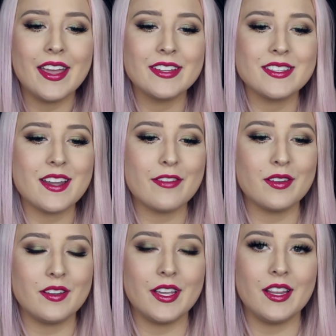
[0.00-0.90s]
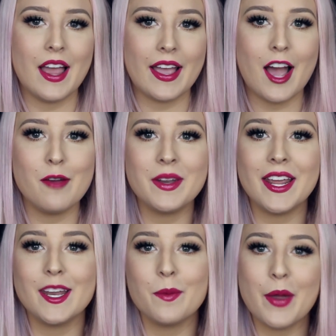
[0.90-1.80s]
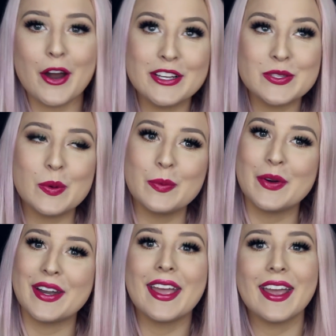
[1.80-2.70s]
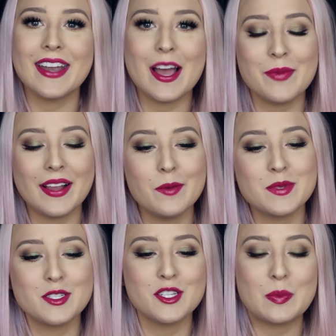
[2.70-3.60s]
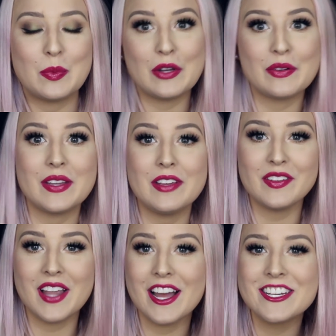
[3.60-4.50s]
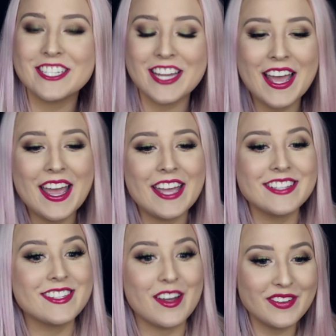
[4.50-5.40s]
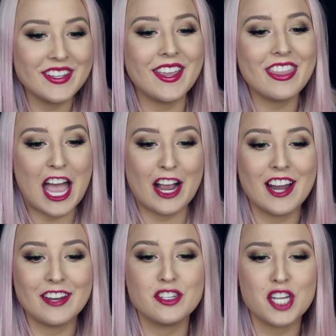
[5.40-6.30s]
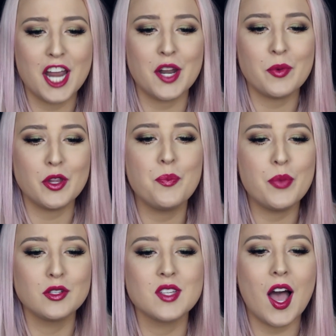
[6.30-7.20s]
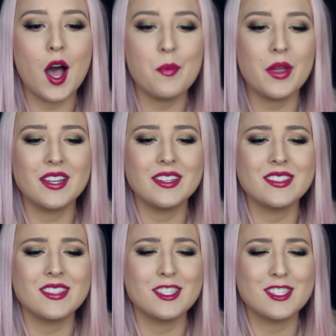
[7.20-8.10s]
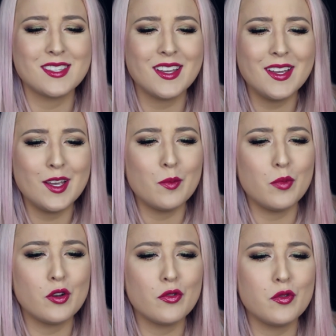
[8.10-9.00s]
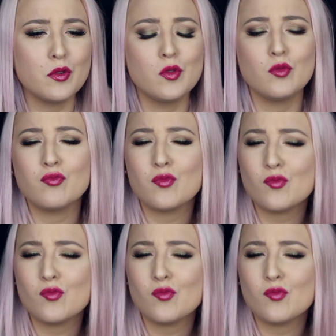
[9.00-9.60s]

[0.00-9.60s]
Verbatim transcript: it is definitely like, I've been eating berries all morning and now my lips are just beautifully flushed. It's definitely that kind of shade. And when you build it up, it is this beautiful,